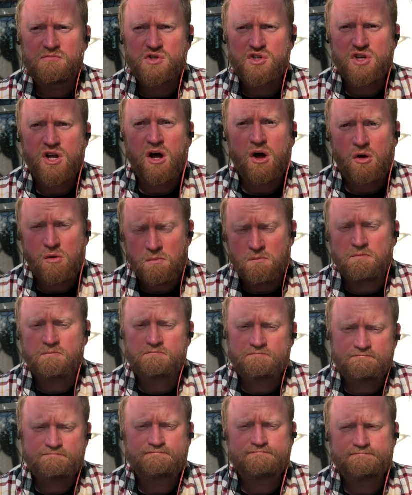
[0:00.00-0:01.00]
So,
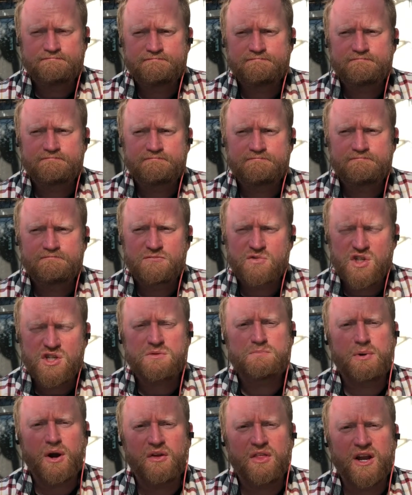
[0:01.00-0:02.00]

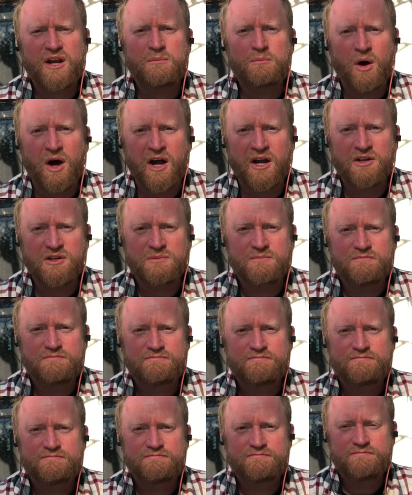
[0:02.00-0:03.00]
just bear that in mind.
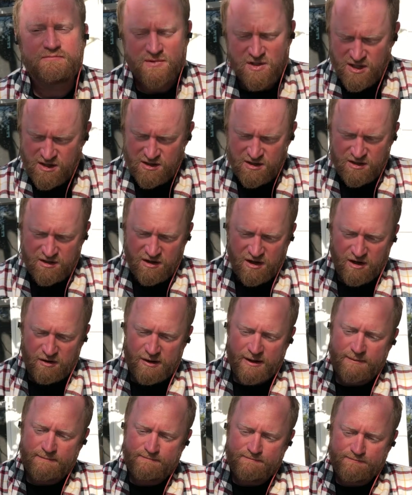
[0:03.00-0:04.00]
All
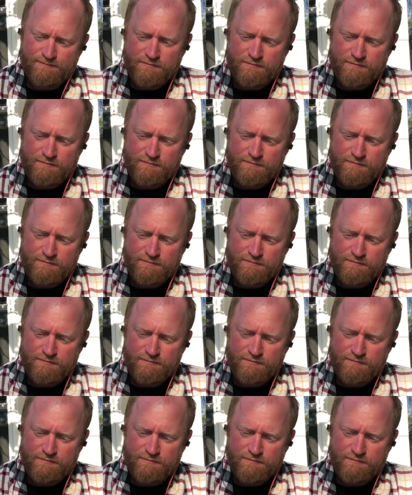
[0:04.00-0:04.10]
right.